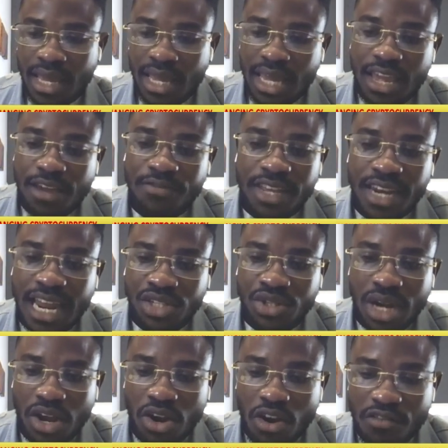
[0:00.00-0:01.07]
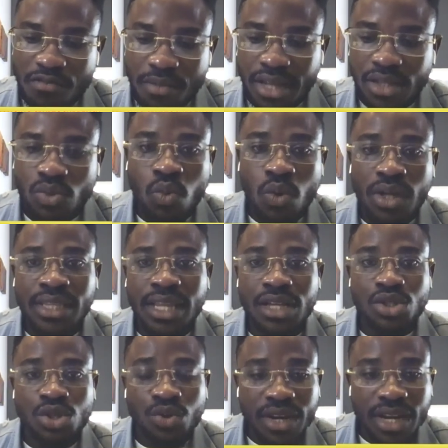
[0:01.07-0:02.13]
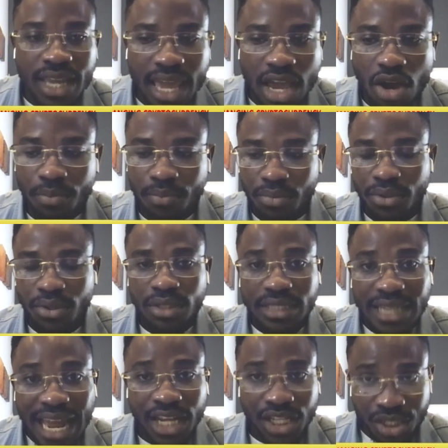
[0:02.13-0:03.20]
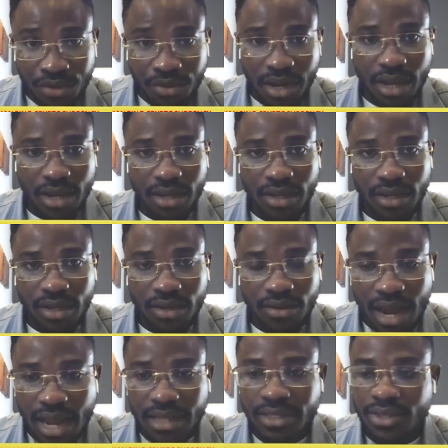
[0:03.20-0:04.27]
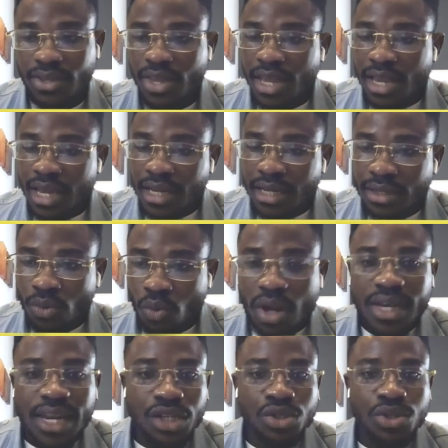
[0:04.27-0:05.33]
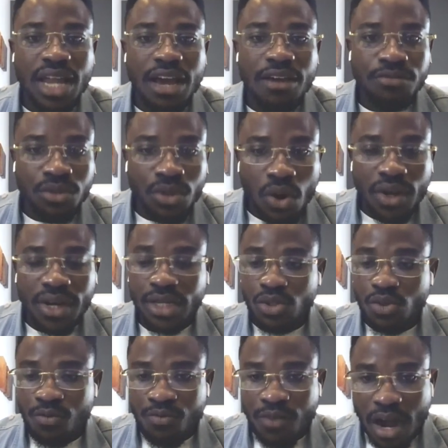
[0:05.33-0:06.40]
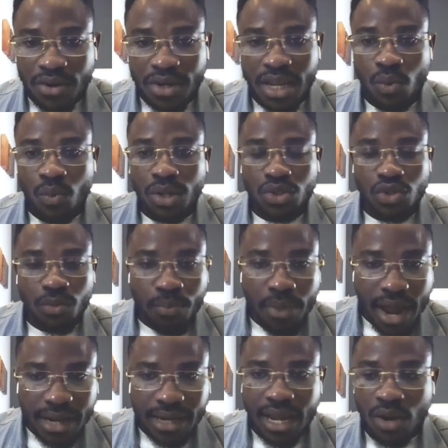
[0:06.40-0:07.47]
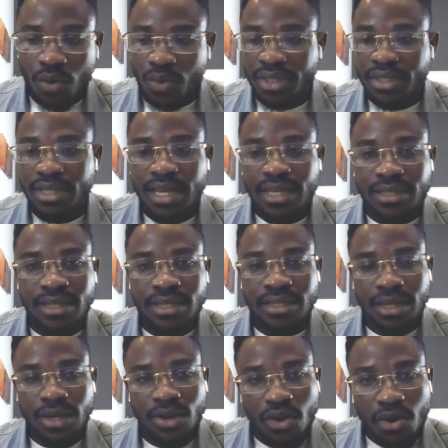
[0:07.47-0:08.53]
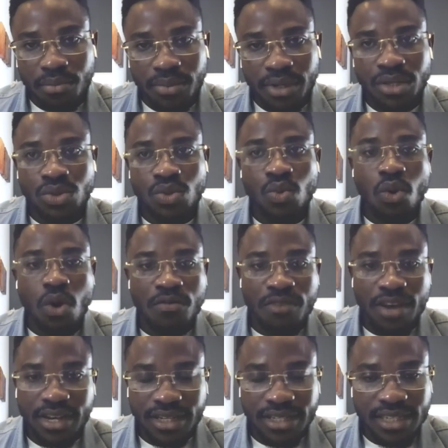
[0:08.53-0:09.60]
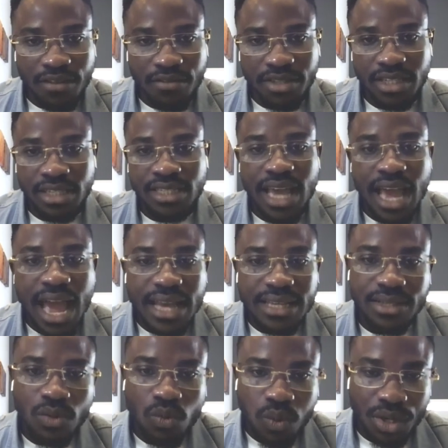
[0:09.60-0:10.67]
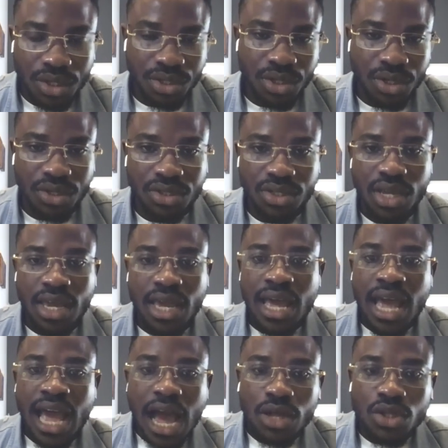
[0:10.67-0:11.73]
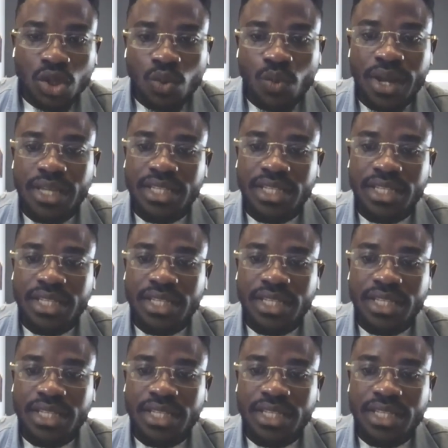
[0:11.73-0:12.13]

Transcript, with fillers: If the Nigerian government wanted to help Nigeria, right, what they should have done is found a way to partner with existing companies who offer these services. Mm-hmm. Ask the question, how do we